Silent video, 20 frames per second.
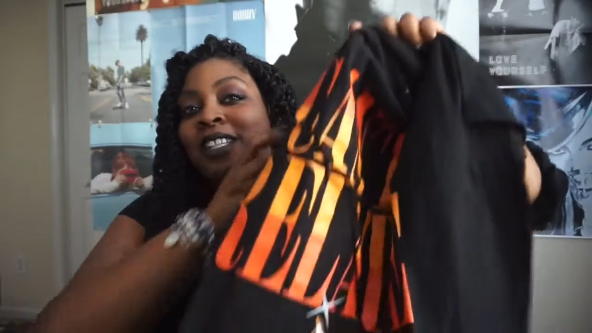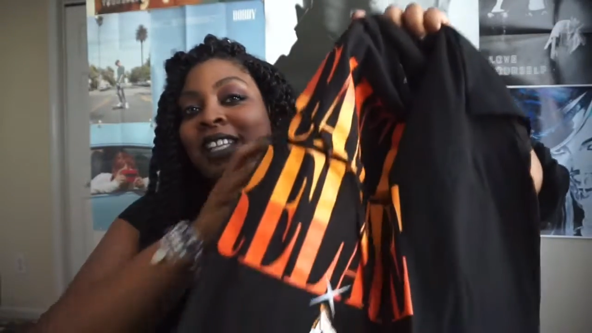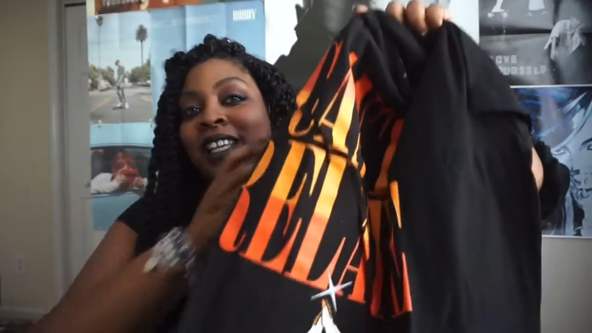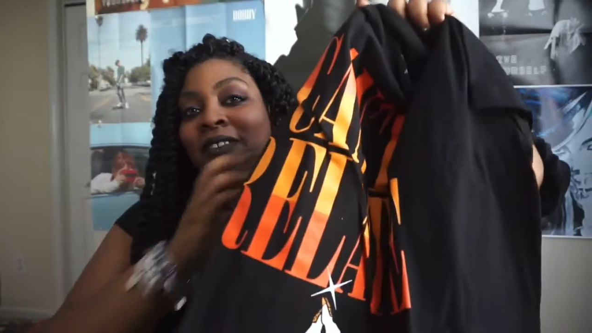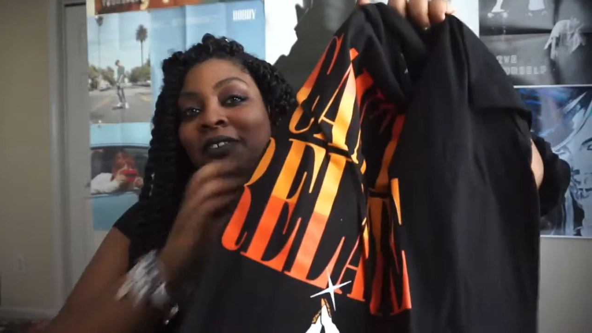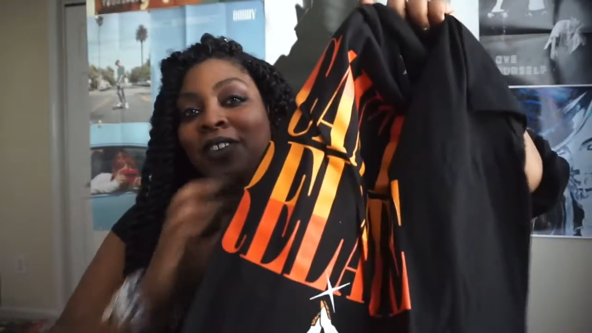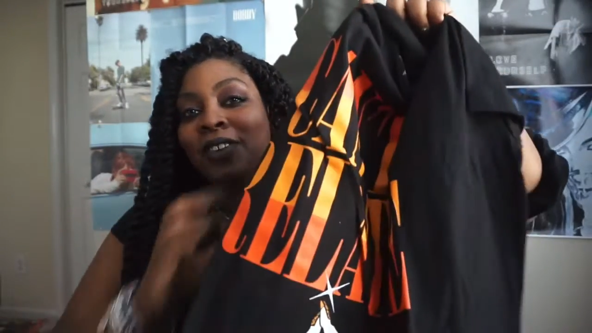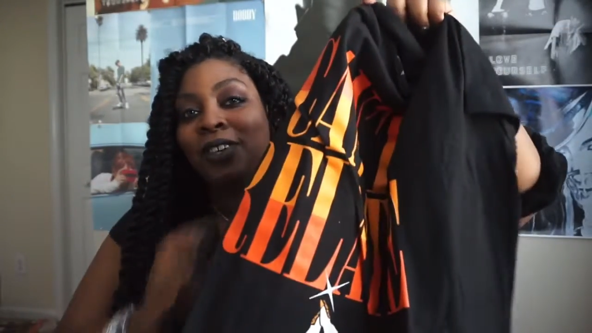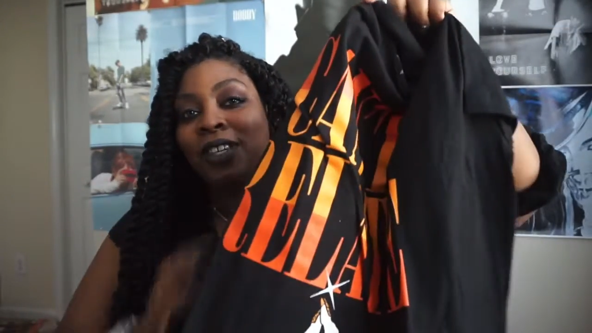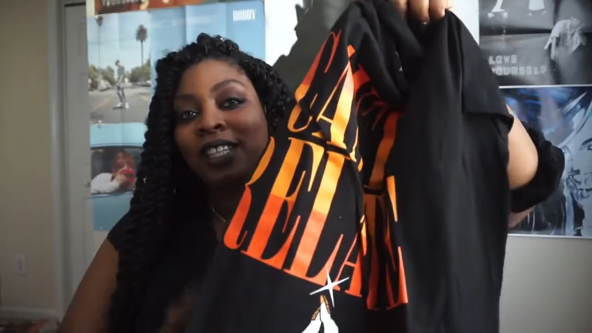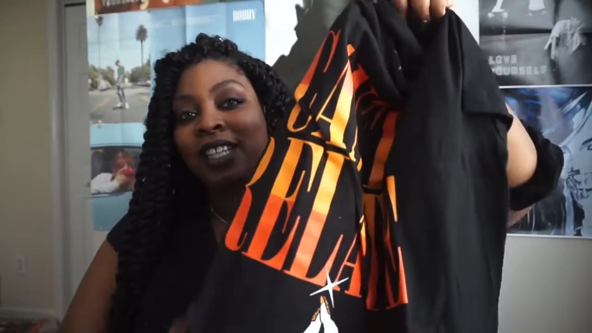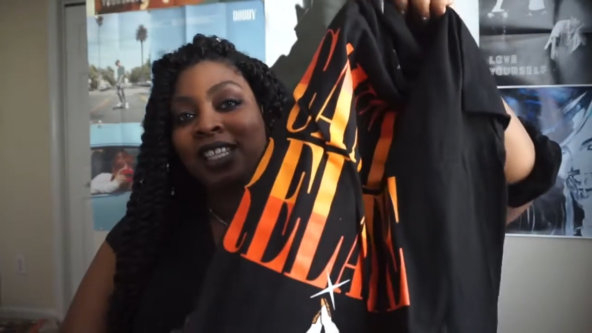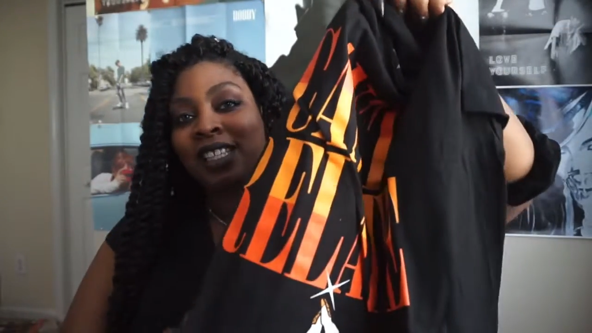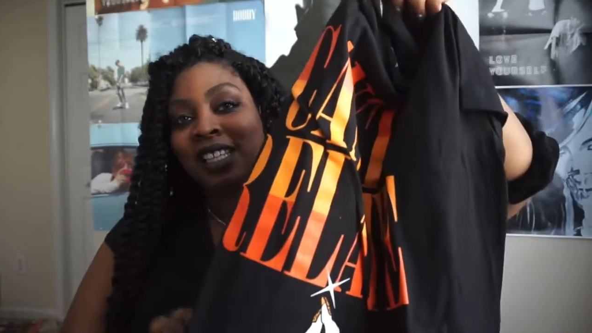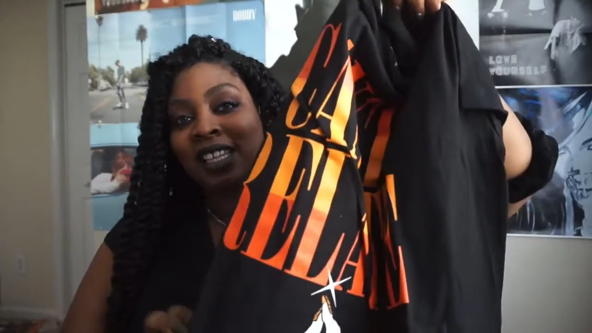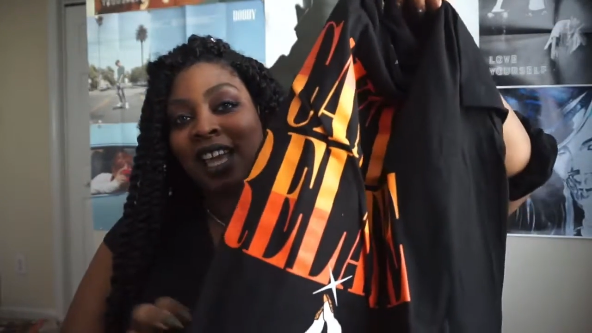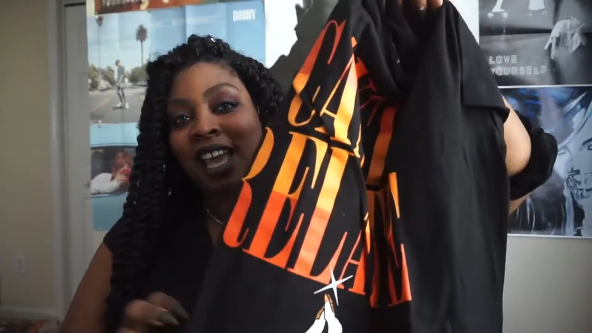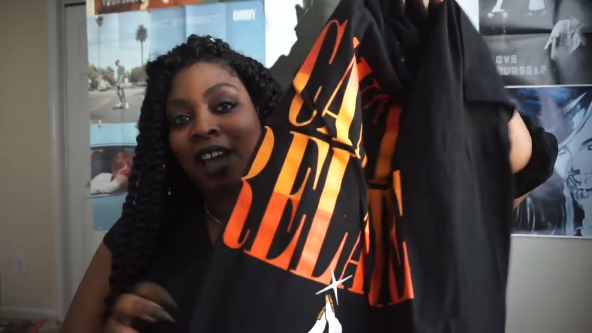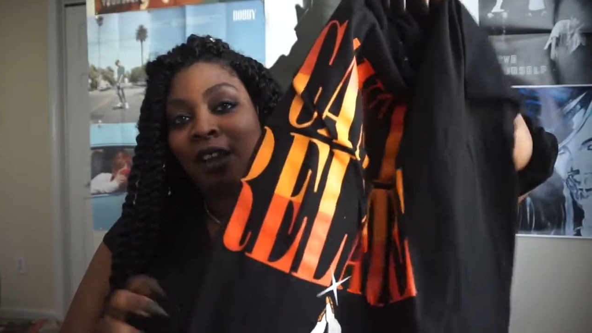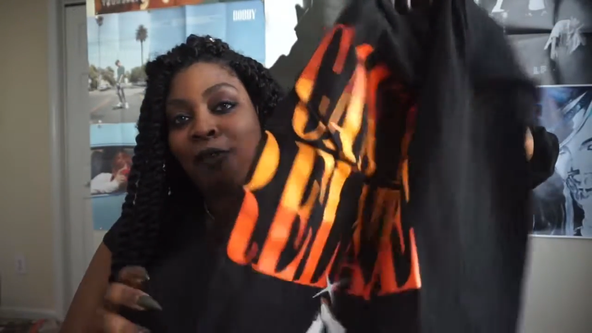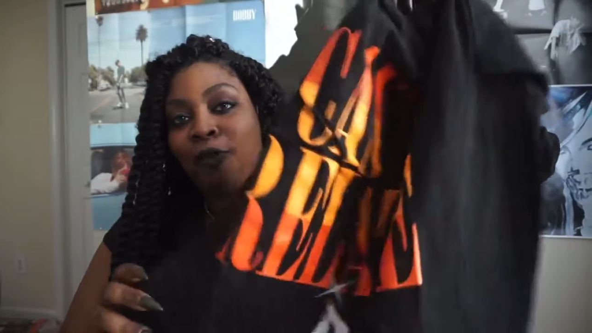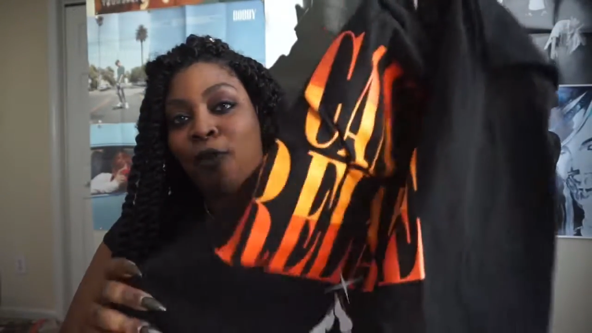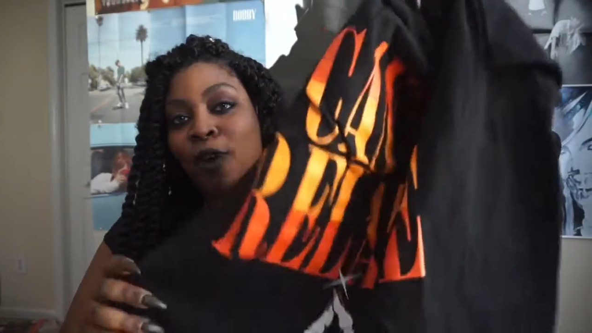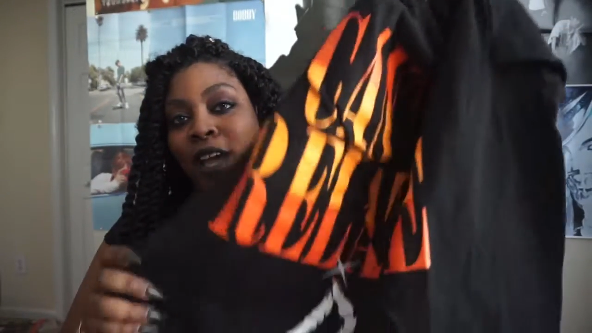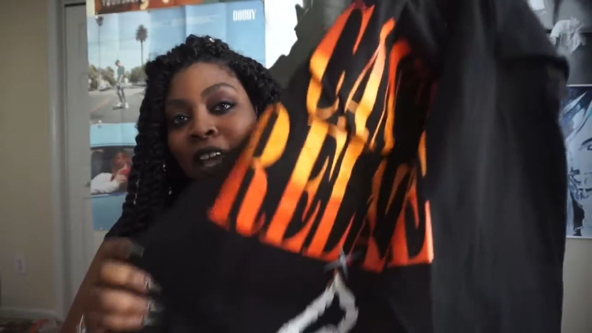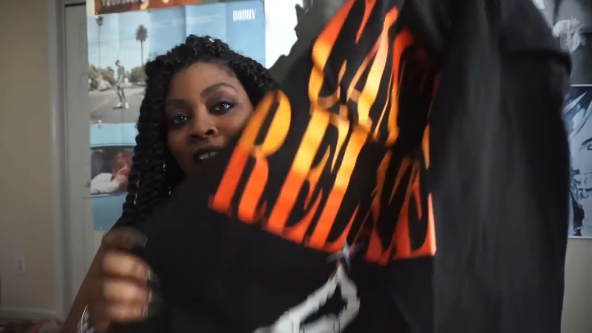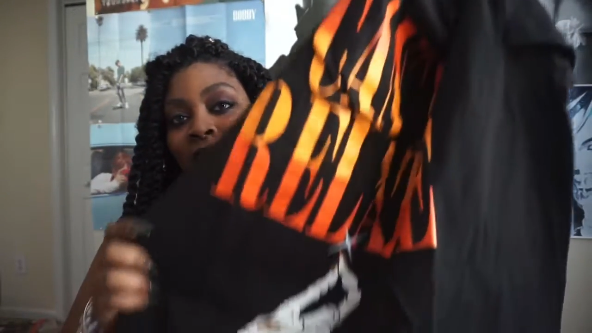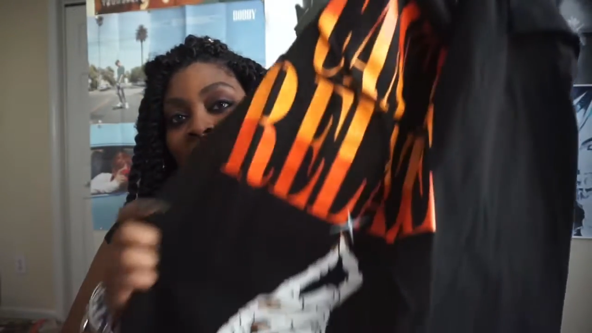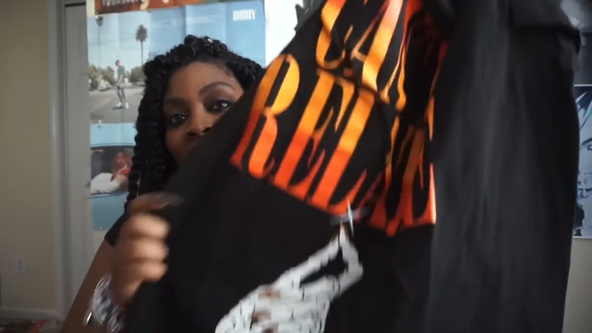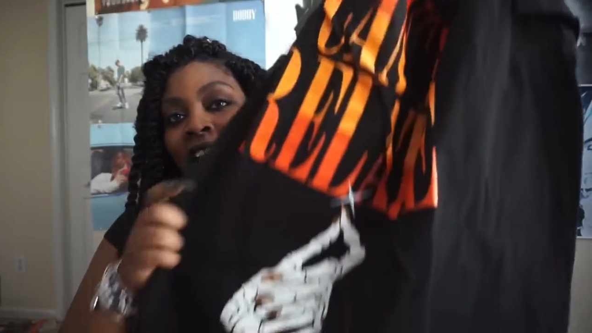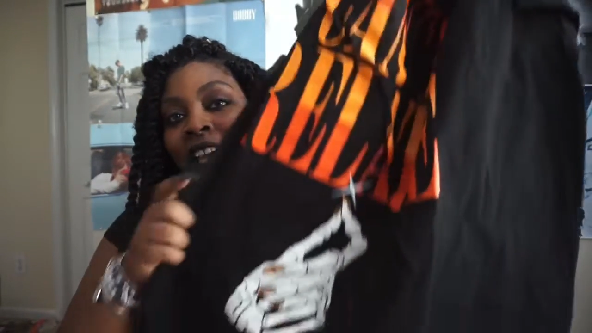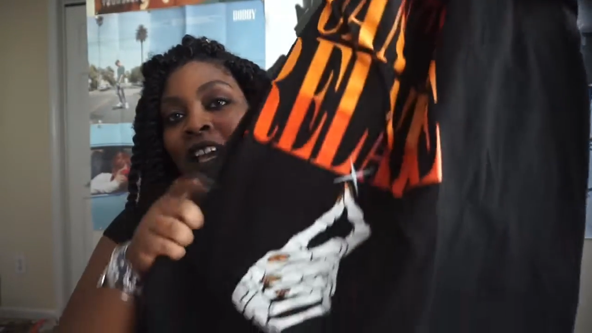Even though it doesn't have white.